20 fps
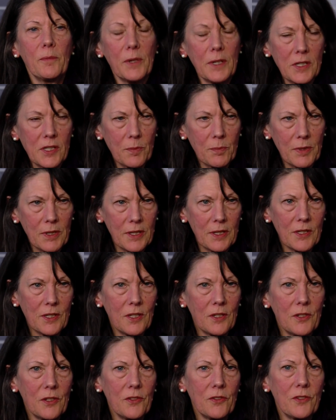principal
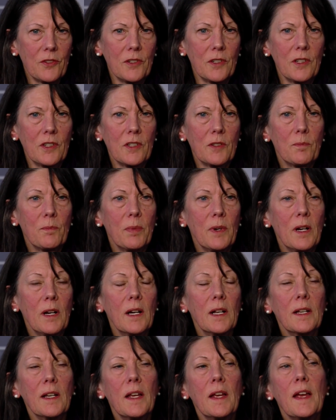institutions,
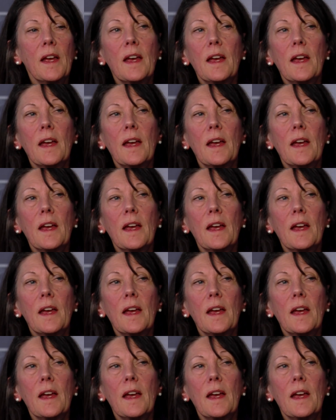but